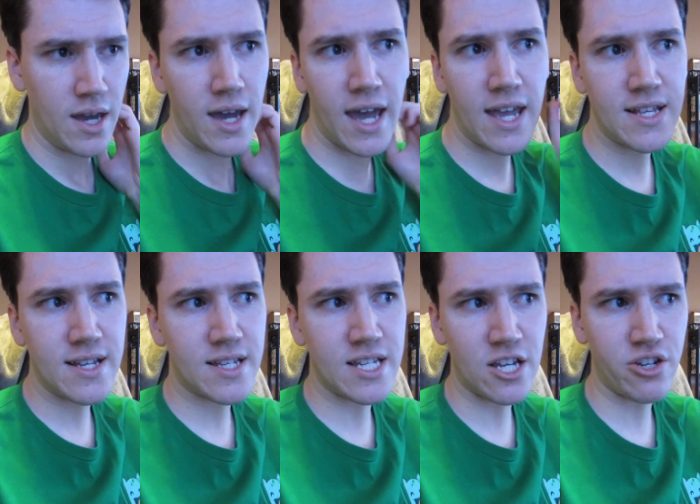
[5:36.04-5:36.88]
And
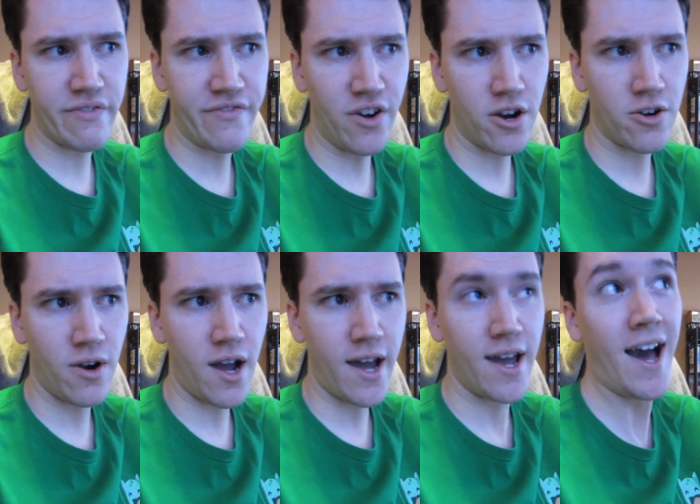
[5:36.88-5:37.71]
it's such a far
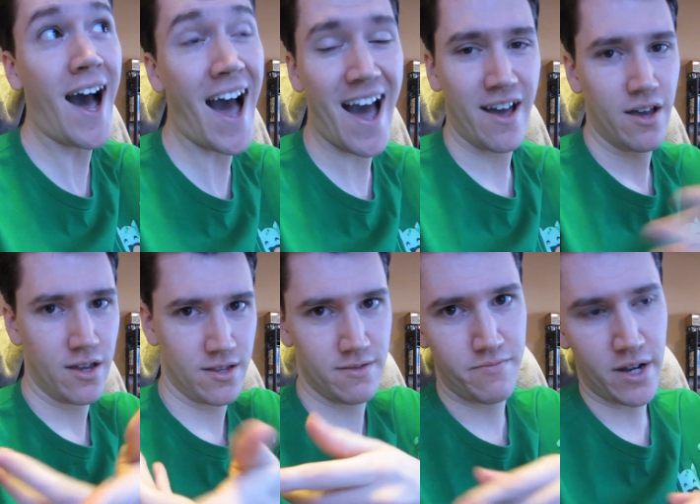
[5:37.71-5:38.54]
cry, ha,
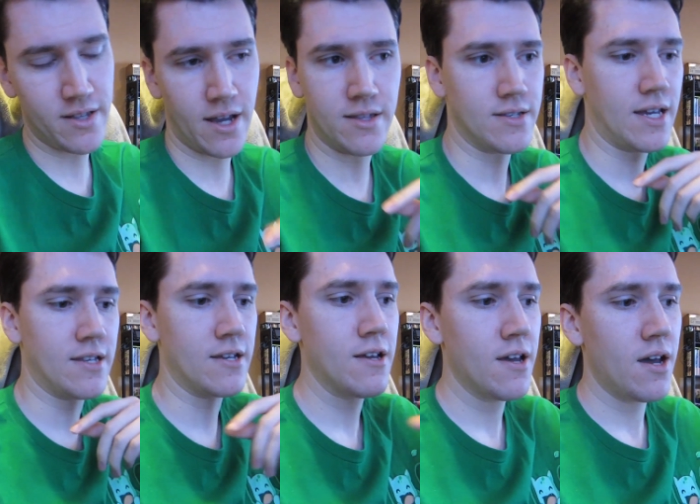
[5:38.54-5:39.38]
pun not
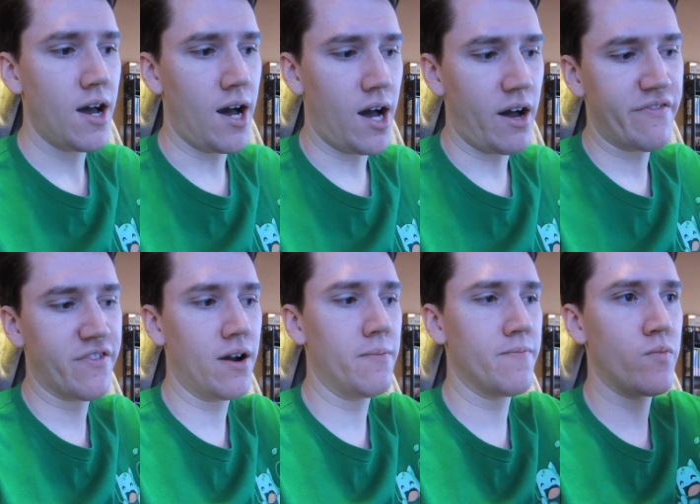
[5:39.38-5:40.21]
intended, uh,
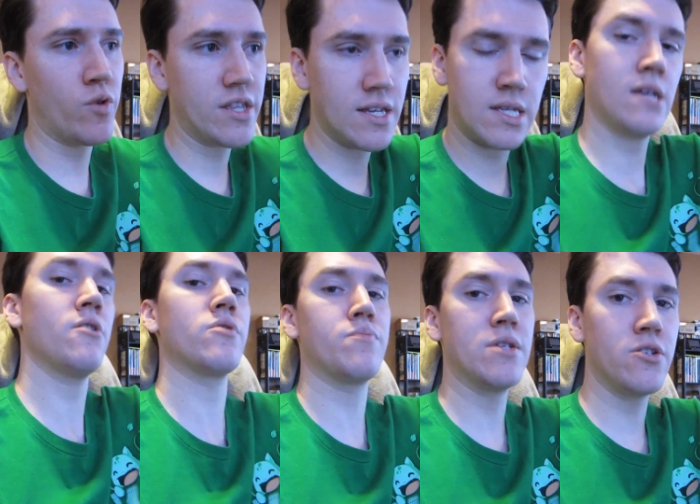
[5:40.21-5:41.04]
from what Nintendo
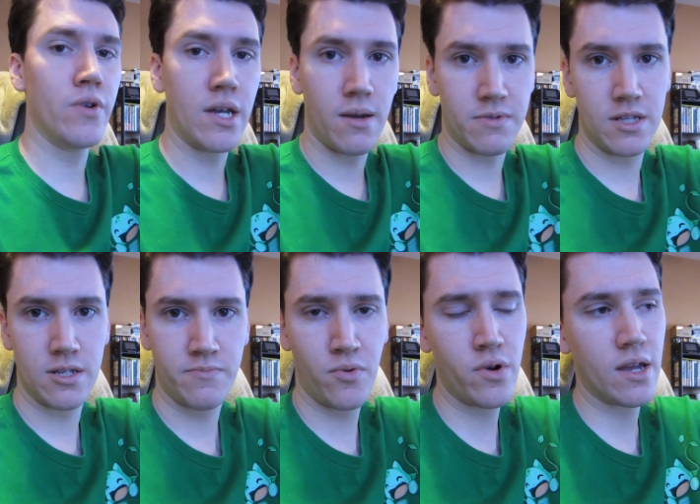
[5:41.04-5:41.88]
has been doing up to this
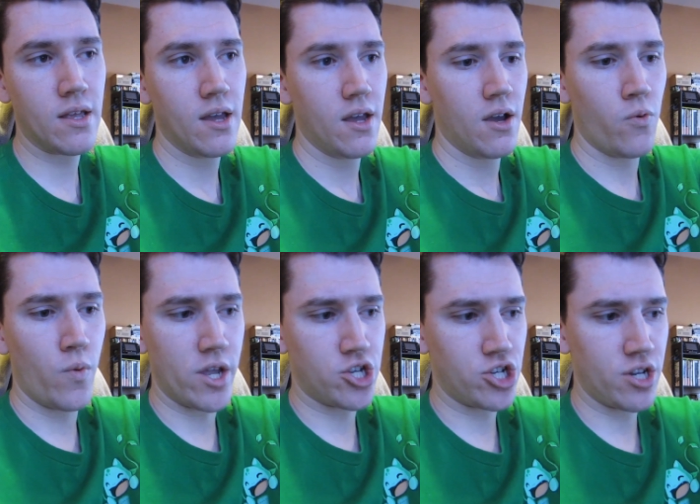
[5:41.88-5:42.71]
point,
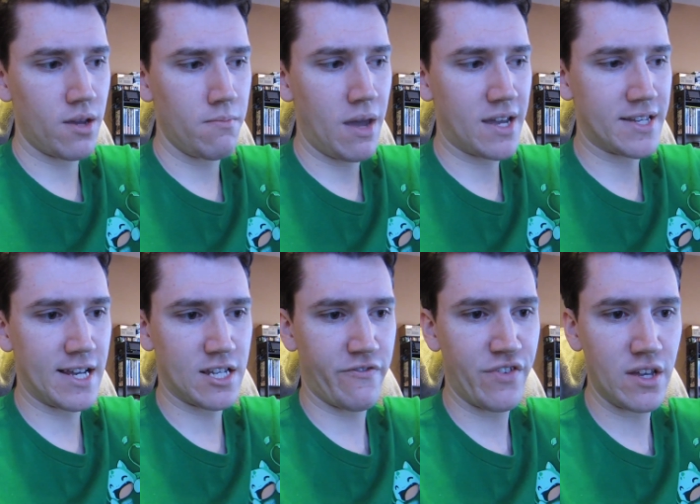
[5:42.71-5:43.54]
which makes
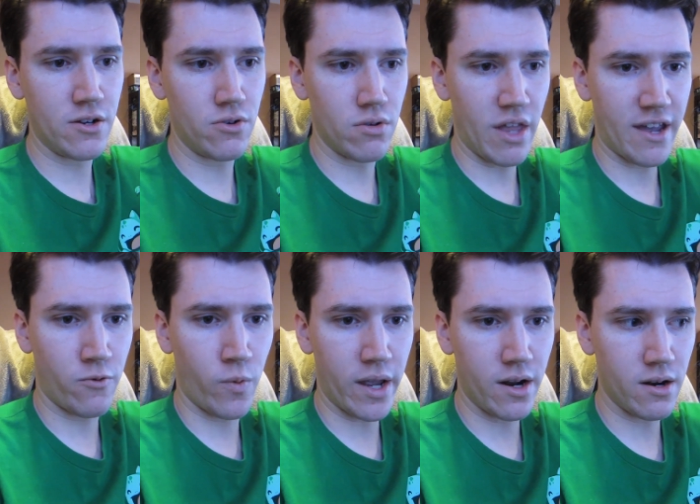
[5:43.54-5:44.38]
us feel like
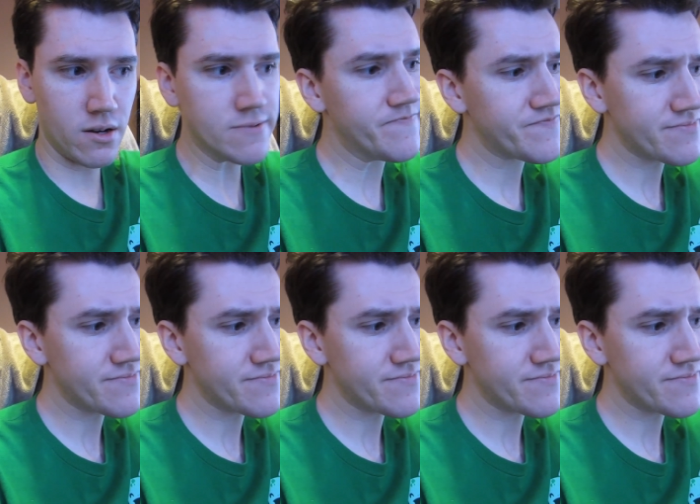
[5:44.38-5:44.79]
we're